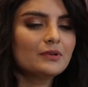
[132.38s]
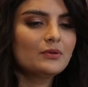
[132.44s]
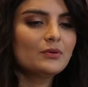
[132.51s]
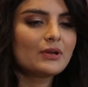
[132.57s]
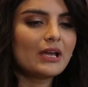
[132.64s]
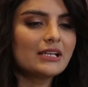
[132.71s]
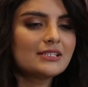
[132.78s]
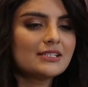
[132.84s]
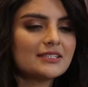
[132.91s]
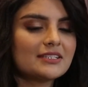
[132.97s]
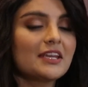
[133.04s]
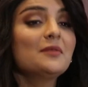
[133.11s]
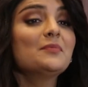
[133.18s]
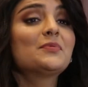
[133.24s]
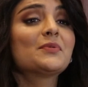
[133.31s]
who can just
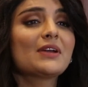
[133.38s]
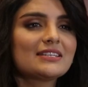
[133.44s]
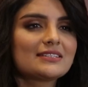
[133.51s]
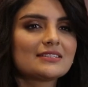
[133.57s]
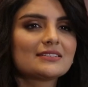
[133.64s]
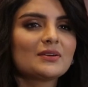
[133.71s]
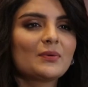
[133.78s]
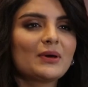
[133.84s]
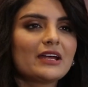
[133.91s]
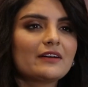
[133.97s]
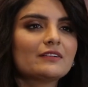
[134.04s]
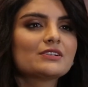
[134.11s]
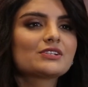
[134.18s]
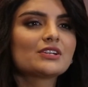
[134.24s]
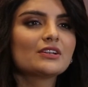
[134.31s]
impress
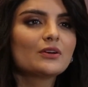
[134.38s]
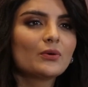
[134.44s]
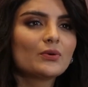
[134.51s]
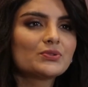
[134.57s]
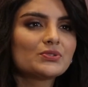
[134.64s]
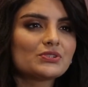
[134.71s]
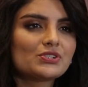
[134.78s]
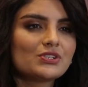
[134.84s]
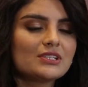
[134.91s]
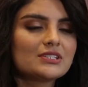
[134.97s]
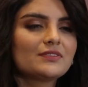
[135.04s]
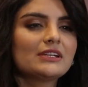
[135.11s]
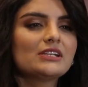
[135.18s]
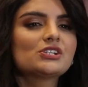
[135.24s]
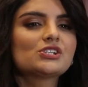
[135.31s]
wherever she goes. She's
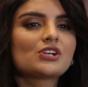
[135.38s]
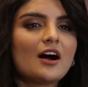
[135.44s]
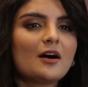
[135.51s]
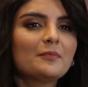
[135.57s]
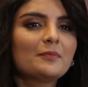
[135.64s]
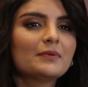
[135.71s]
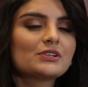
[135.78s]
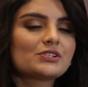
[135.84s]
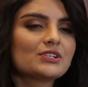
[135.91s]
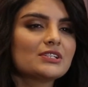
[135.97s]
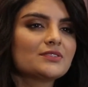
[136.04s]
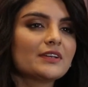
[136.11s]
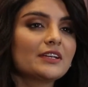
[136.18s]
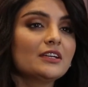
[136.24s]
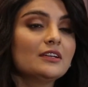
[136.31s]
very sharp,
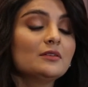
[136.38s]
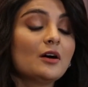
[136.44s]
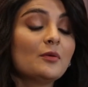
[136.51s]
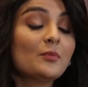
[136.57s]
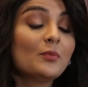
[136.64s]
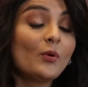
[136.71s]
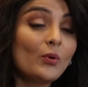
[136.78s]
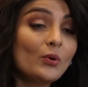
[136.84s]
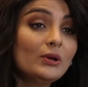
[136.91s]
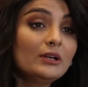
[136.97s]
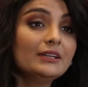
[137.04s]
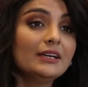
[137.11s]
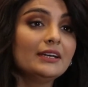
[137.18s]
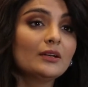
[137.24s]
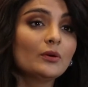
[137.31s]
she's very
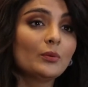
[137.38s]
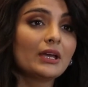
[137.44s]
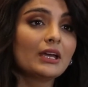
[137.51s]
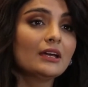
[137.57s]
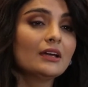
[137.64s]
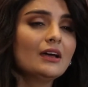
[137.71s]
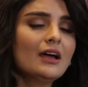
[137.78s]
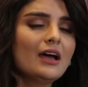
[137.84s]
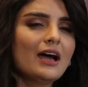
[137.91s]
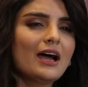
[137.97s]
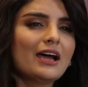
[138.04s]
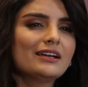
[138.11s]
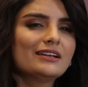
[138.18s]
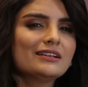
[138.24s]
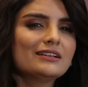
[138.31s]
bold in a way,
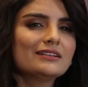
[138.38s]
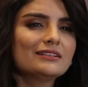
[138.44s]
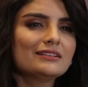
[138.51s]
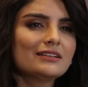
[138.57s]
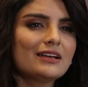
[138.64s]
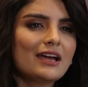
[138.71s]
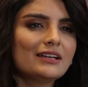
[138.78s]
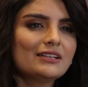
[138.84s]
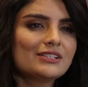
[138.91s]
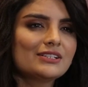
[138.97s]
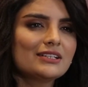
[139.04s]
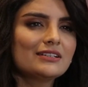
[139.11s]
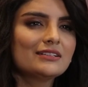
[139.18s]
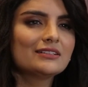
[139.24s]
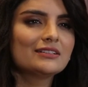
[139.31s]
and
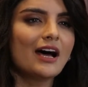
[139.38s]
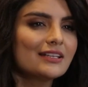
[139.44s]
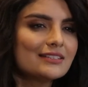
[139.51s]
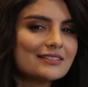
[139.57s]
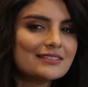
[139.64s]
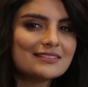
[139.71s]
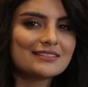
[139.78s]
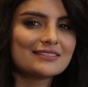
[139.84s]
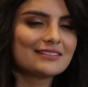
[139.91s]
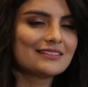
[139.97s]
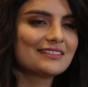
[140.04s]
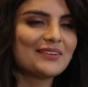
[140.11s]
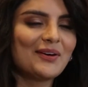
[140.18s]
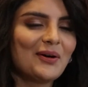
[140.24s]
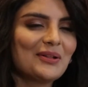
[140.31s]
she does
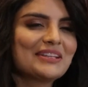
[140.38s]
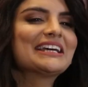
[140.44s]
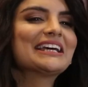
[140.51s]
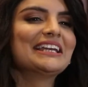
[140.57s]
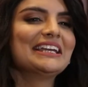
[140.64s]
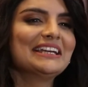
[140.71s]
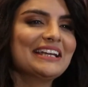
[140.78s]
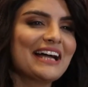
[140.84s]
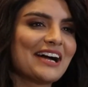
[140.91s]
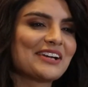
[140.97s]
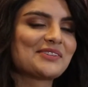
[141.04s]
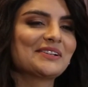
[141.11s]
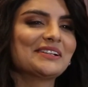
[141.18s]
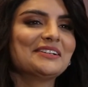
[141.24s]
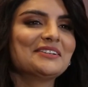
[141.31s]
all the killing
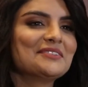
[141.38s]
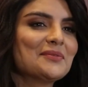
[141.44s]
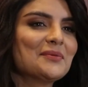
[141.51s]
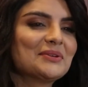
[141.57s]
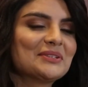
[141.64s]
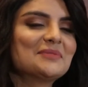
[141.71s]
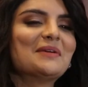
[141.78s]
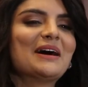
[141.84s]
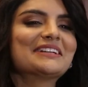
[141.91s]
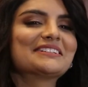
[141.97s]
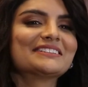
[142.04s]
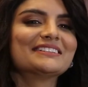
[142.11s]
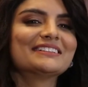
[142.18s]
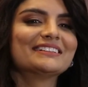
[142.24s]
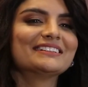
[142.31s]
actually with Martin.